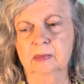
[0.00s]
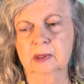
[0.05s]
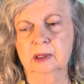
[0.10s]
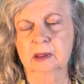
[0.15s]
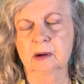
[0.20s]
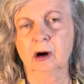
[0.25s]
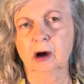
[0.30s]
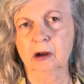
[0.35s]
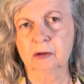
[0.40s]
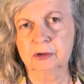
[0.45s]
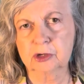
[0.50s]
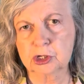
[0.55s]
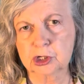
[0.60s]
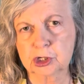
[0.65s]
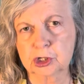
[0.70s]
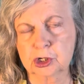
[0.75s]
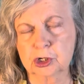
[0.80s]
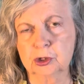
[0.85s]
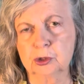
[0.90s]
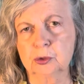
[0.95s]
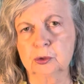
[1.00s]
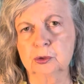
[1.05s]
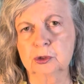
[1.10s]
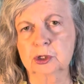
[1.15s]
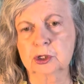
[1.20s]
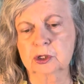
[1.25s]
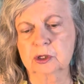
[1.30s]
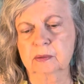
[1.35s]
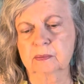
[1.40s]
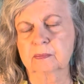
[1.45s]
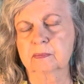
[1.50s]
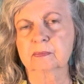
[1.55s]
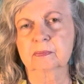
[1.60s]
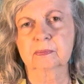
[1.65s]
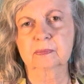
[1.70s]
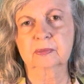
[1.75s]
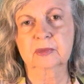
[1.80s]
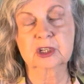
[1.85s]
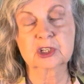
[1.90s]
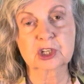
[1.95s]
of his shoes,
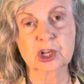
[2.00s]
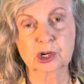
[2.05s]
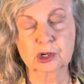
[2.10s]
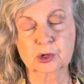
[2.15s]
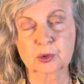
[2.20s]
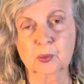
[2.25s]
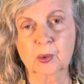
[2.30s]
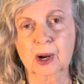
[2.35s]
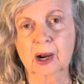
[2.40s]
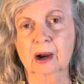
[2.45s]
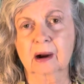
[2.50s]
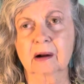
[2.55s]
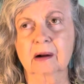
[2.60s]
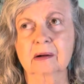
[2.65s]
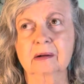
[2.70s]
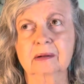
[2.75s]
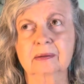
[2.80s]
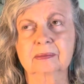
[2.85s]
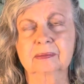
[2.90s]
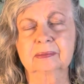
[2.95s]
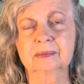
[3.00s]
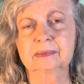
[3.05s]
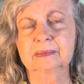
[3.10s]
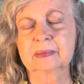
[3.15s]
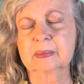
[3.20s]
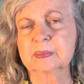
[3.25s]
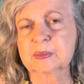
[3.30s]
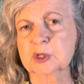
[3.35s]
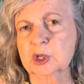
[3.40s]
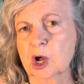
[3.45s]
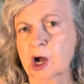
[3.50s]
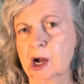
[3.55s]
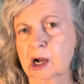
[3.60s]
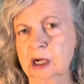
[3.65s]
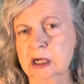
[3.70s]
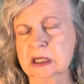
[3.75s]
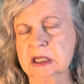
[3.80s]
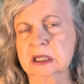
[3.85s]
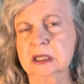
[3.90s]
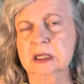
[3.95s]
his underwear,
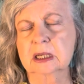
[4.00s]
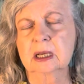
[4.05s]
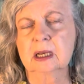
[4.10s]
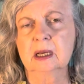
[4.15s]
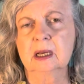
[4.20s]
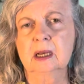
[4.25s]
socks,